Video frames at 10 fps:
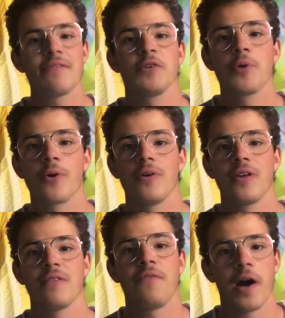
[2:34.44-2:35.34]
After
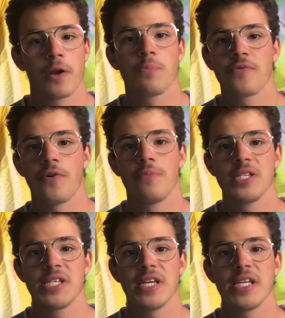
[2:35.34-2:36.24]
recording the final
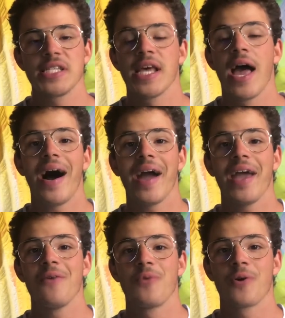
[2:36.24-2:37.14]
performances,
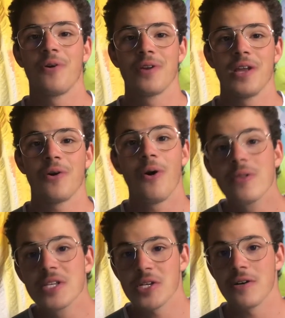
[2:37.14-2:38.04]
I recorded
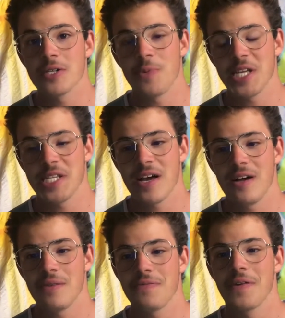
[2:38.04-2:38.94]
all the songs
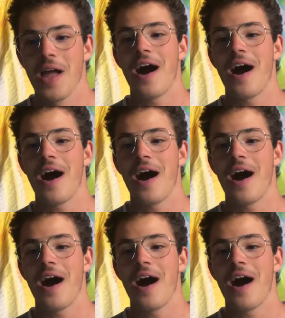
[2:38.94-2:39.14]
myself.